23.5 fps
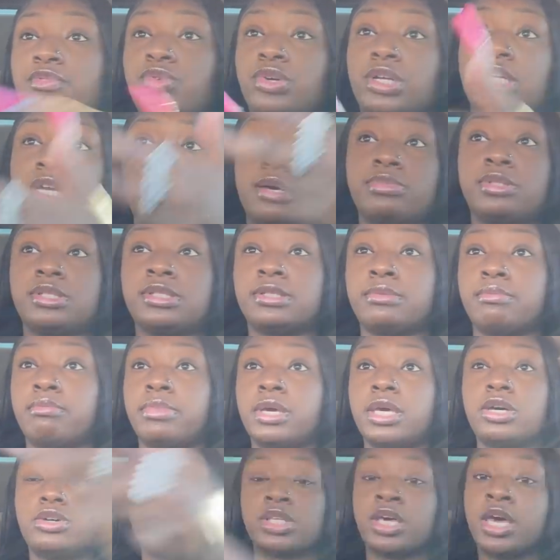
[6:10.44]
when it comes to some
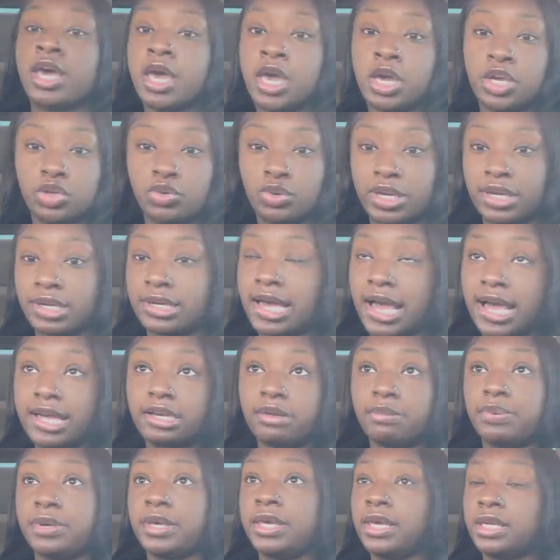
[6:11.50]
bills. You cannot
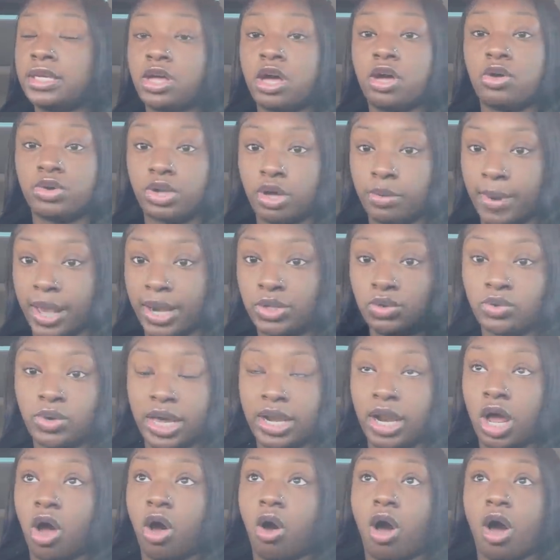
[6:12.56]
depend on nobody. You got
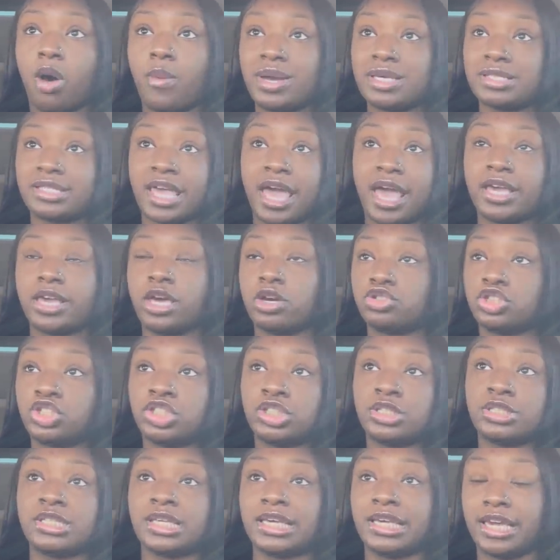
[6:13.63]
to always have your
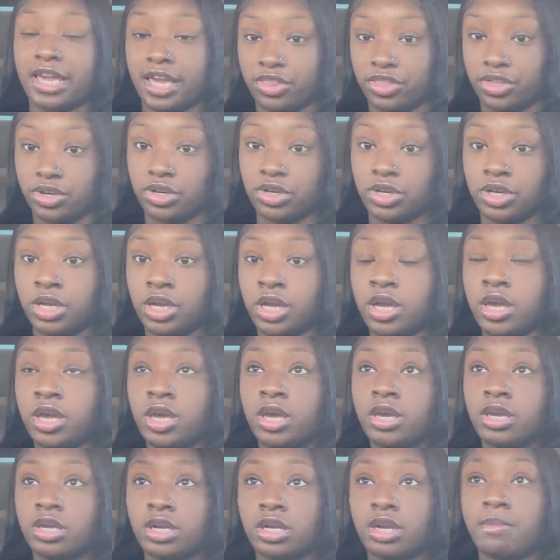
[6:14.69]
shit together.
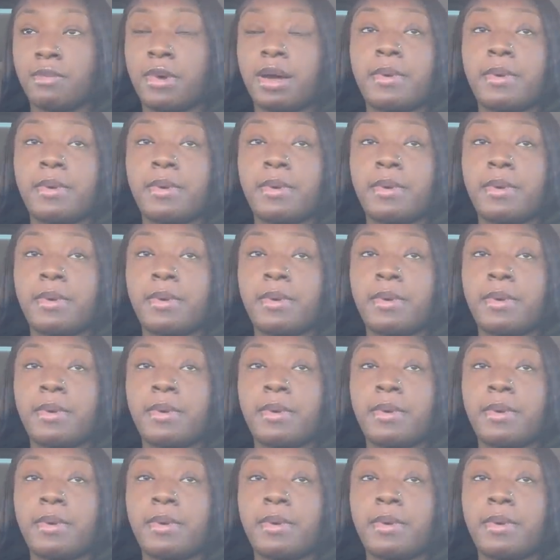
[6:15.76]
You know, my